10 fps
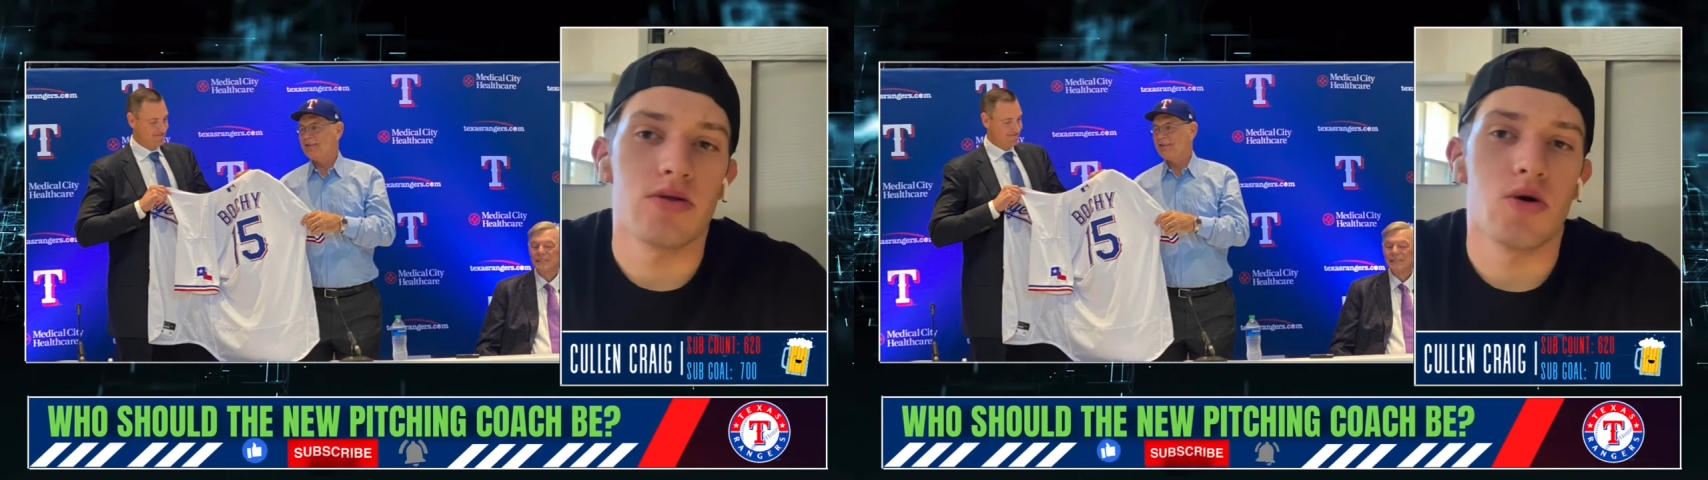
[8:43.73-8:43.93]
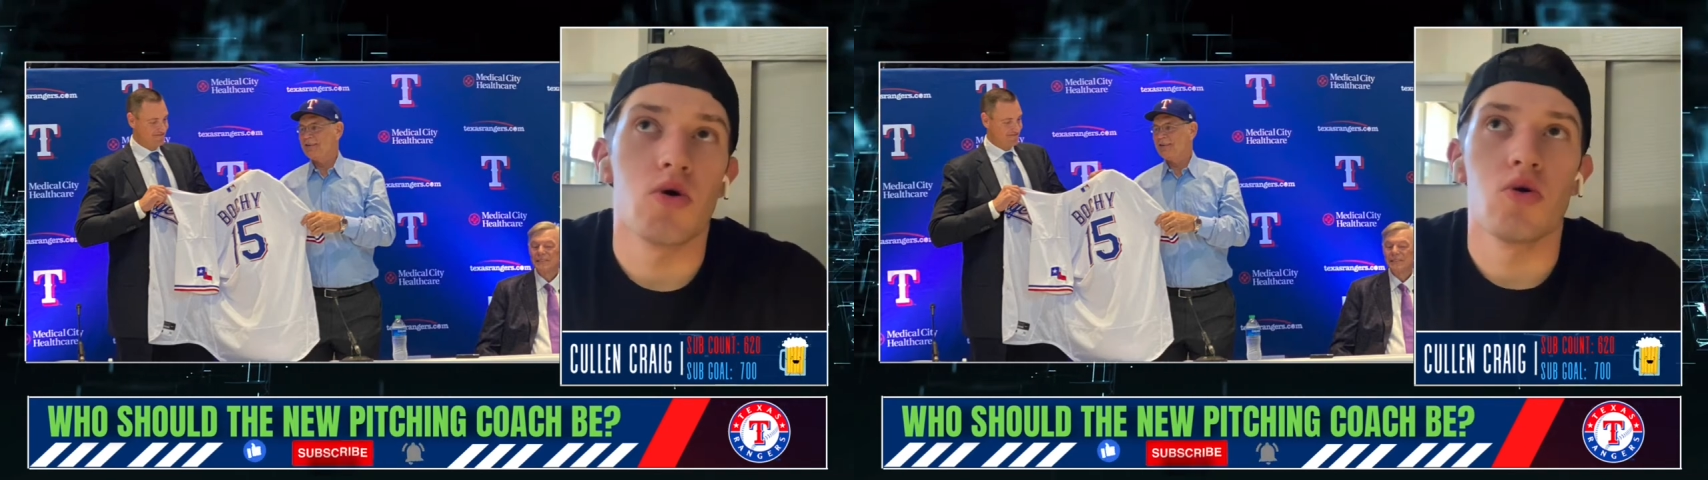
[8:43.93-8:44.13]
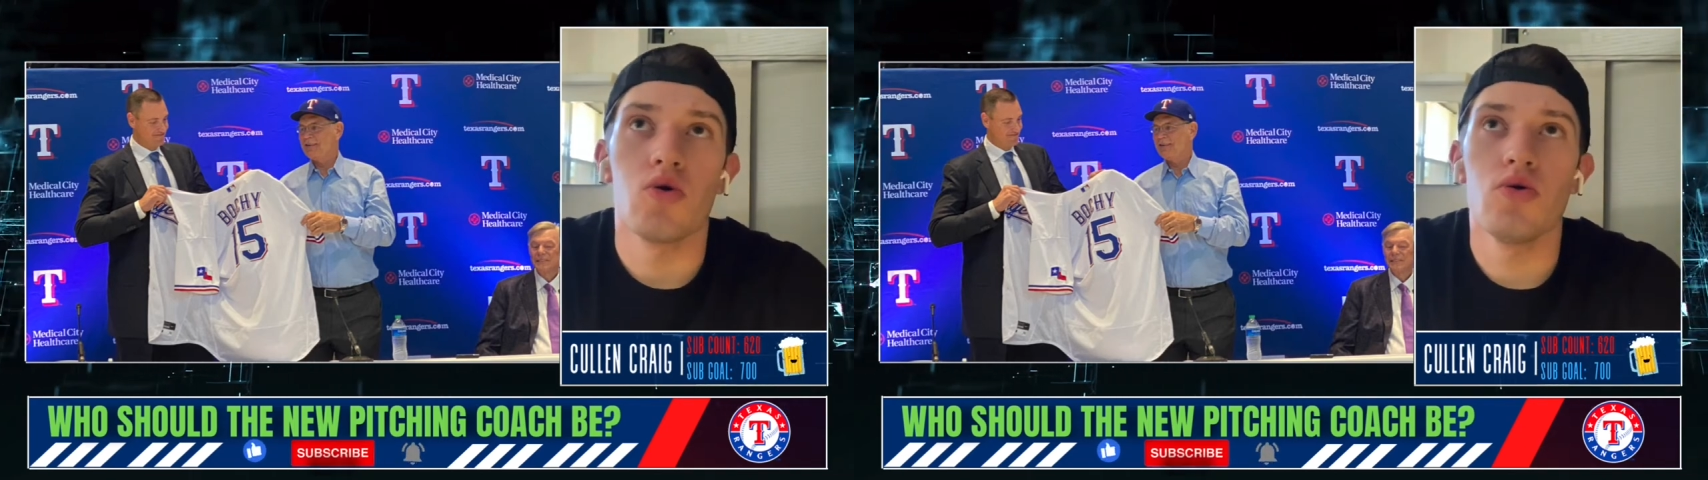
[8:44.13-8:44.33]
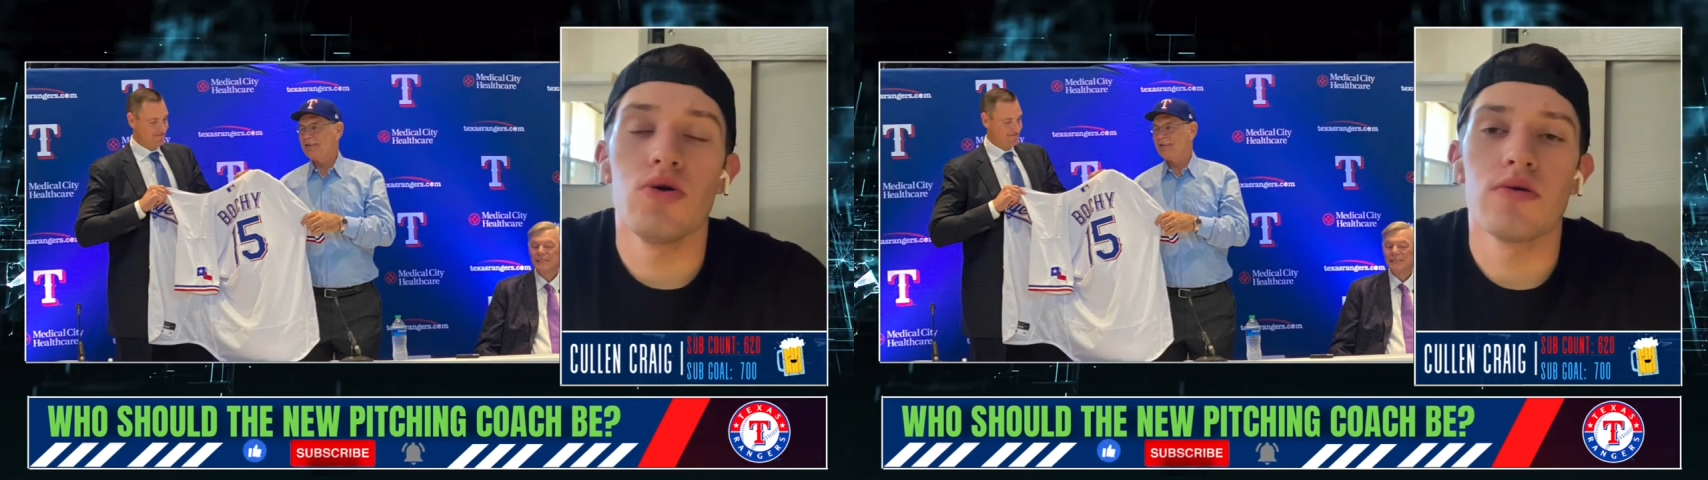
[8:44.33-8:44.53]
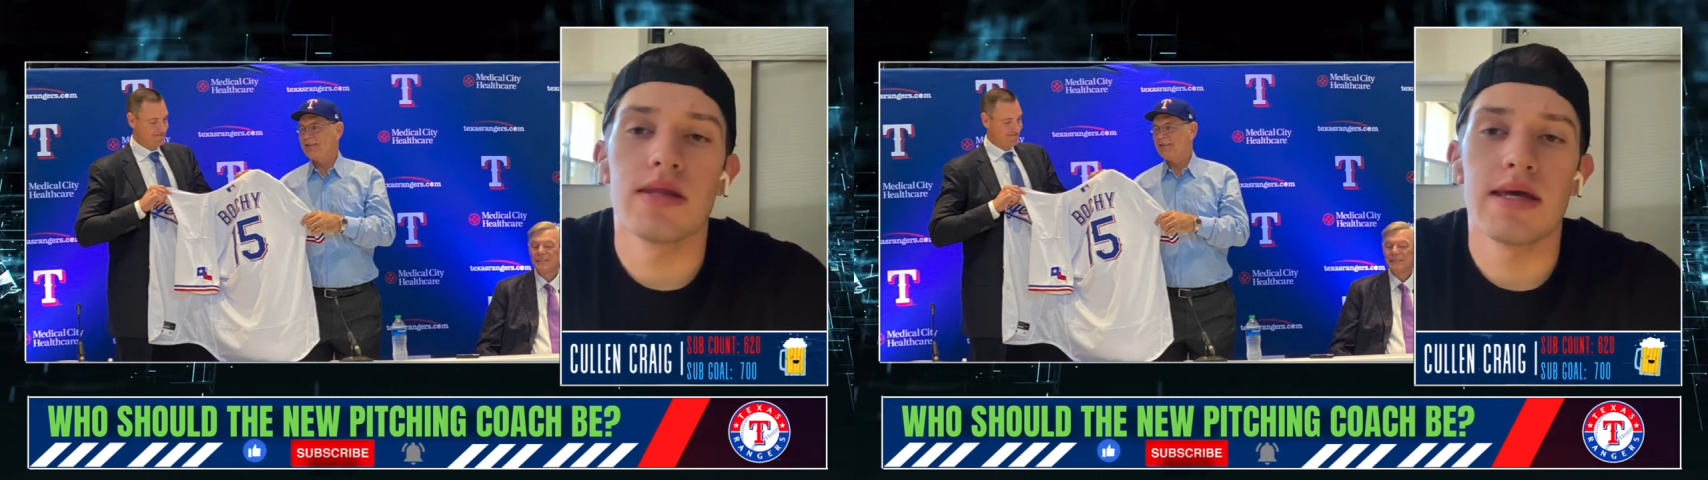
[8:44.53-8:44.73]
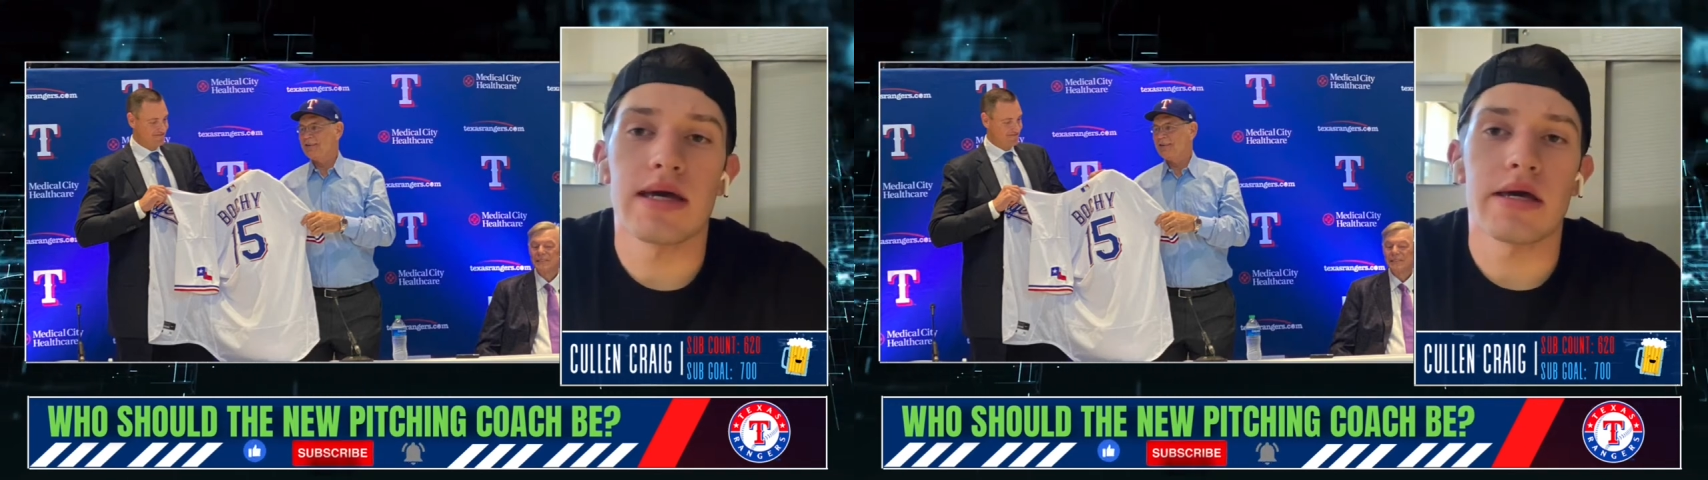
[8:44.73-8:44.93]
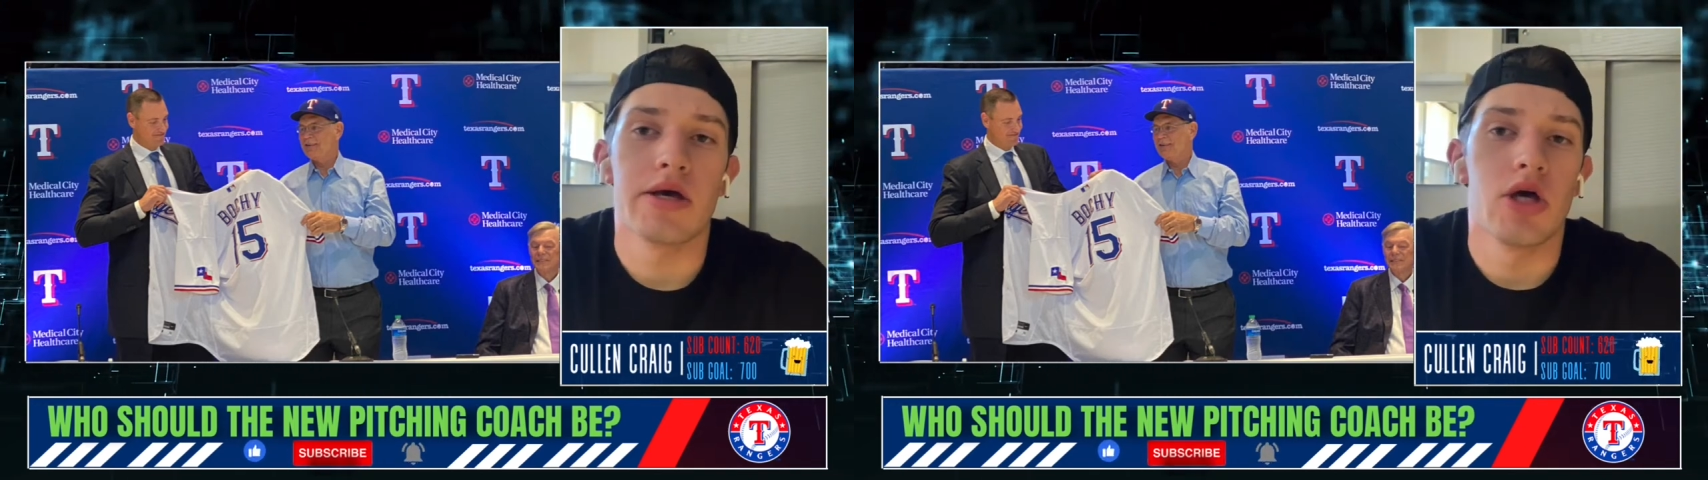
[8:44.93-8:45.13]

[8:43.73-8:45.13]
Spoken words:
below, who do you think